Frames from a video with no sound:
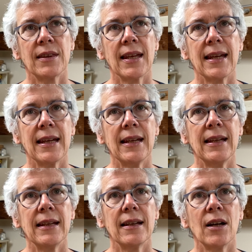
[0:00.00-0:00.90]

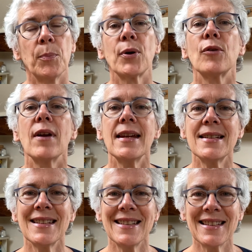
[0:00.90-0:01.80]
they are
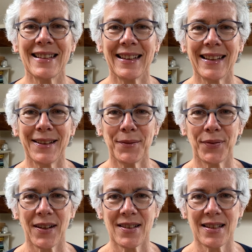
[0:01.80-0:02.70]
paraded in
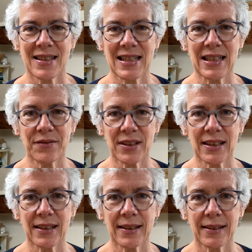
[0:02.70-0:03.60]
front of the
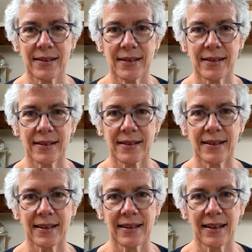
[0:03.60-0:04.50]
TV,
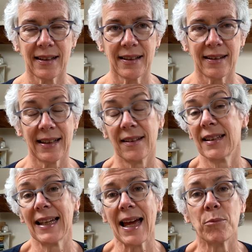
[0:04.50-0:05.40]

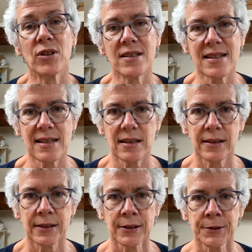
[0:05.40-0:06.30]
the cameras,
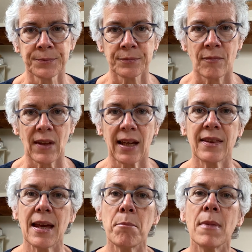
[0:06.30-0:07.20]

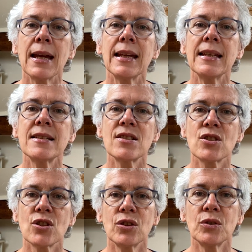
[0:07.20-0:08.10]
and they're made
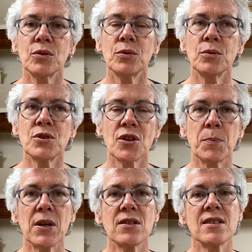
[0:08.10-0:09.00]
to, so the
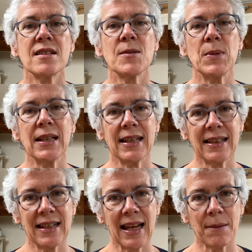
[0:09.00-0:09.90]
person that's been
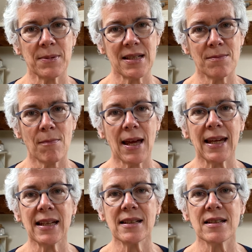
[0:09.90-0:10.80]
kidnapped is
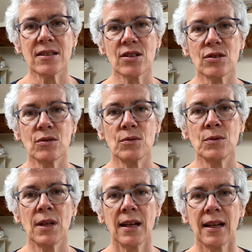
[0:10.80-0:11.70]
made
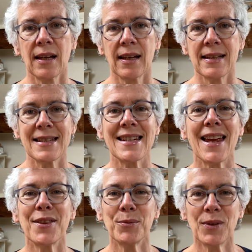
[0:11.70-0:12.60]
to
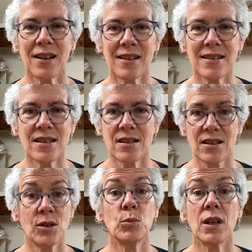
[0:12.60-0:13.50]
say the words
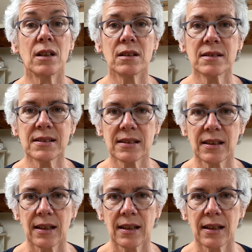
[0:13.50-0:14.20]
to the world